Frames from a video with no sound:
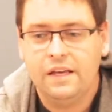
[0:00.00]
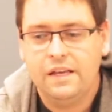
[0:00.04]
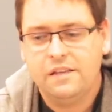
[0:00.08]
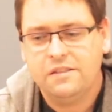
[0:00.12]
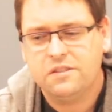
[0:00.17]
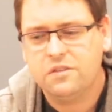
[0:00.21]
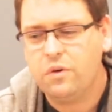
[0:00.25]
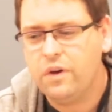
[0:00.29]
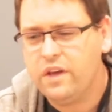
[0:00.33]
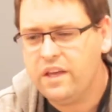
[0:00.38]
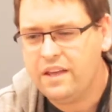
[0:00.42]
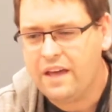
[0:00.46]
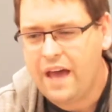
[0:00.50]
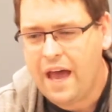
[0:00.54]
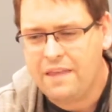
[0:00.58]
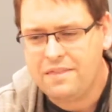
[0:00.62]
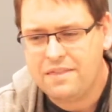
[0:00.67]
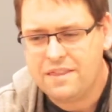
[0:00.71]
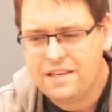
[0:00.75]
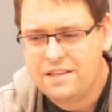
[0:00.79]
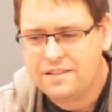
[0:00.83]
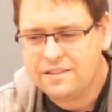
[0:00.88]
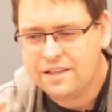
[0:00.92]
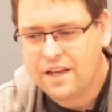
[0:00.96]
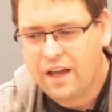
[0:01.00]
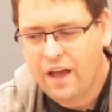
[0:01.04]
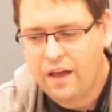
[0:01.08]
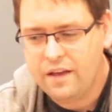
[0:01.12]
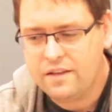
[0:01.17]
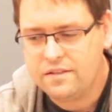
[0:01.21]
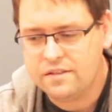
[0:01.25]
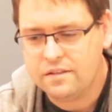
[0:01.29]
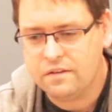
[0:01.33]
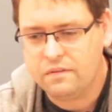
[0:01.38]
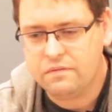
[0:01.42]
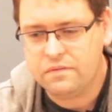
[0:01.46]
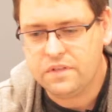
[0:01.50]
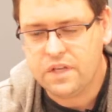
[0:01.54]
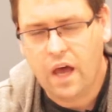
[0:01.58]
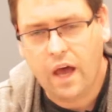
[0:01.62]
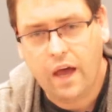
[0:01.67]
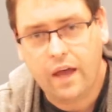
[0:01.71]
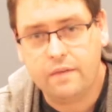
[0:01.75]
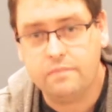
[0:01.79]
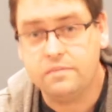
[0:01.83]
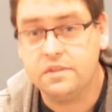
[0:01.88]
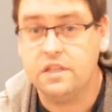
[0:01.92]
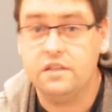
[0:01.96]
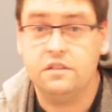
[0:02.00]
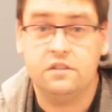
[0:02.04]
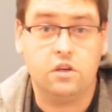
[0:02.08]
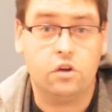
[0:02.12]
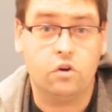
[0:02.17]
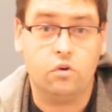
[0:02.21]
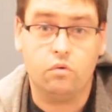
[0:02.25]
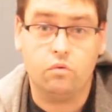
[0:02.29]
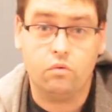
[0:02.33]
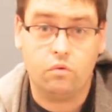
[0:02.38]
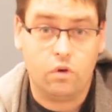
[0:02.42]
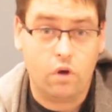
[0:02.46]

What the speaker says: So at these kinds of times, it's a